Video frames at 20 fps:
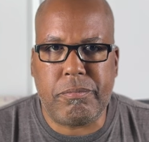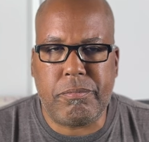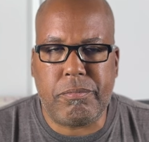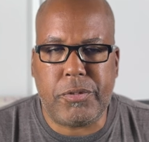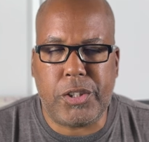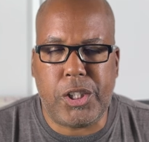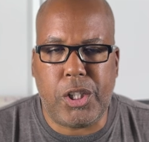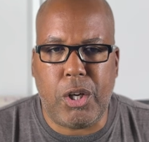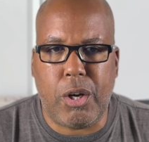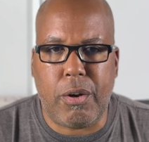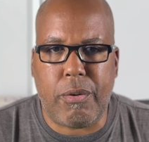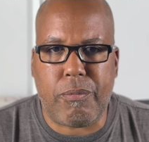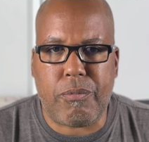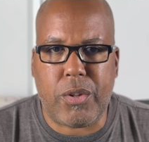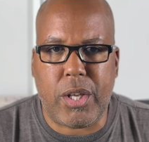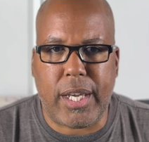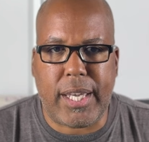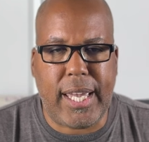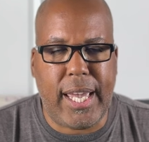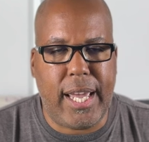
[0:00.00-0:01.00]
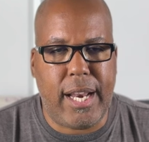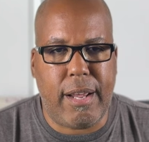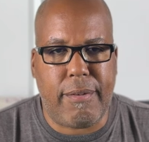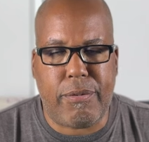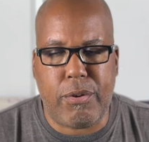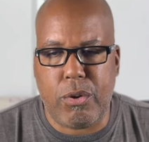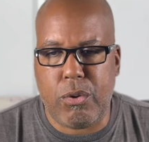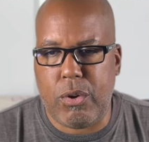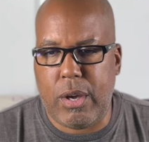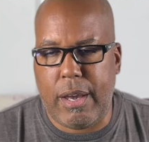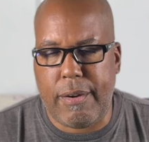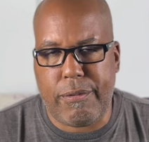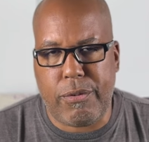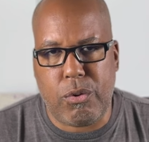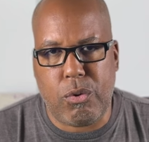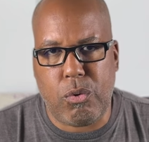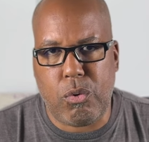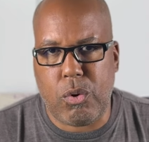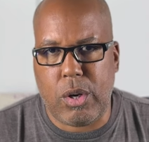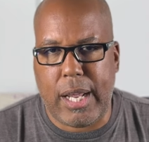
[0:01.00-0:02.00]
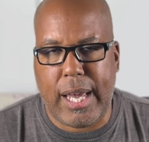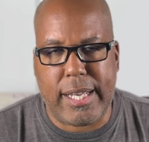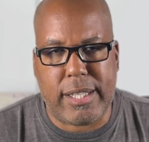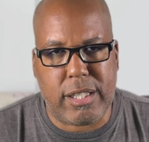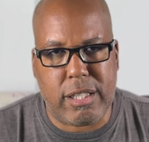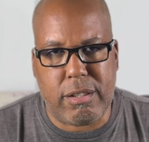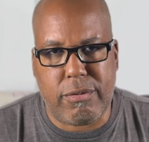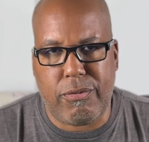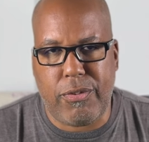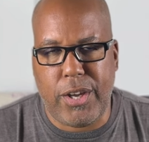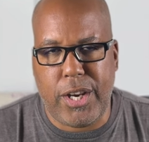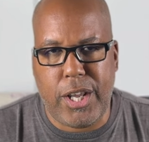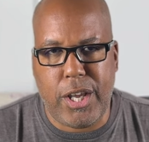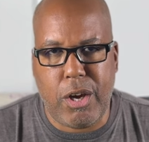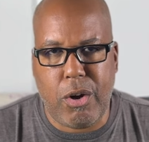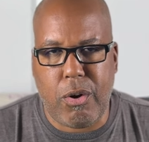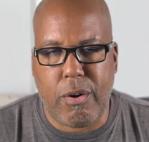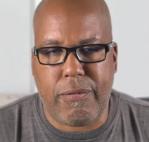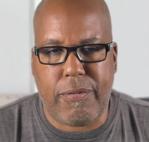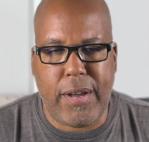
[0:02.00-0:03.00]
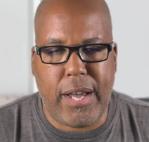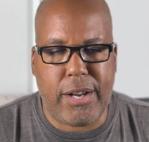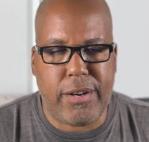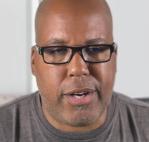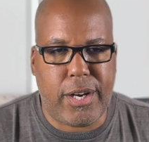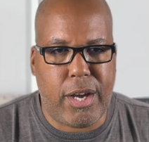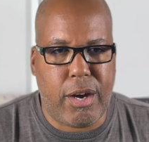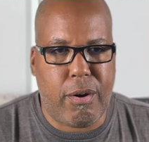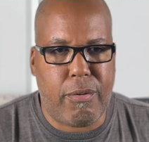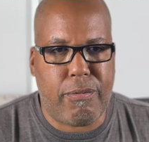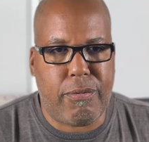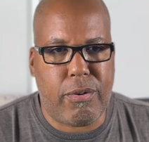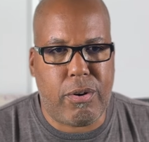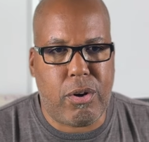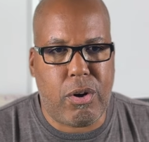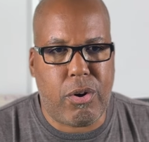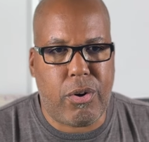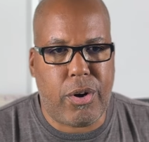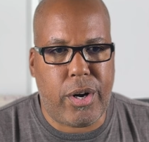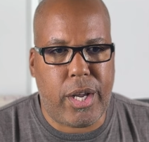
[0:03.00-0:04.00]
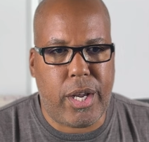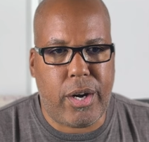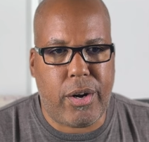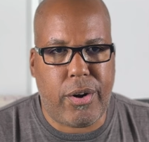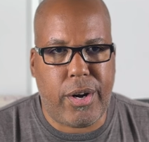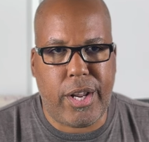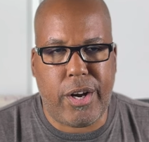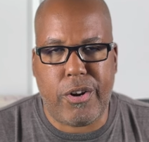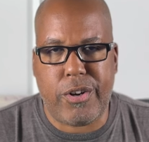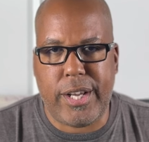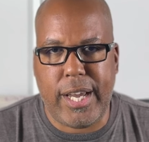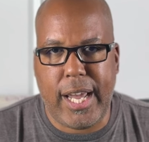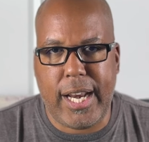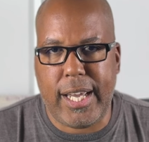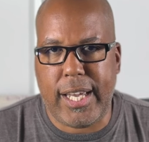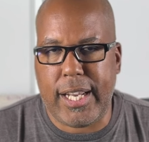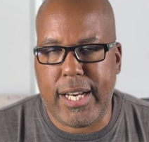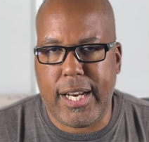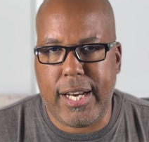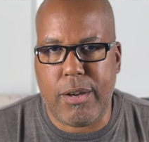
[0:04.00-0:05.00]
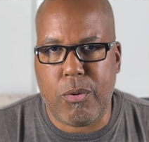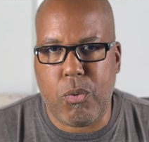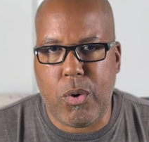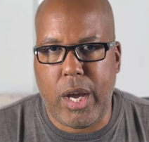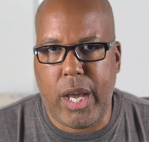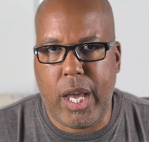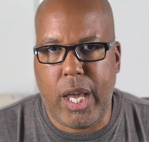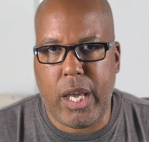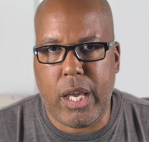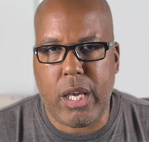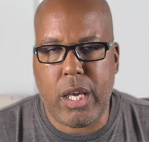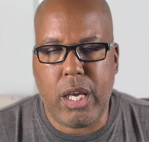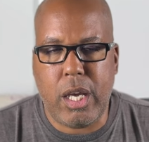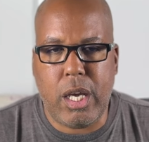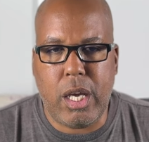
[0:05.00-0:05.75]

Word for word: You know, again, if you like this video or found it helpful or entertaining in any way,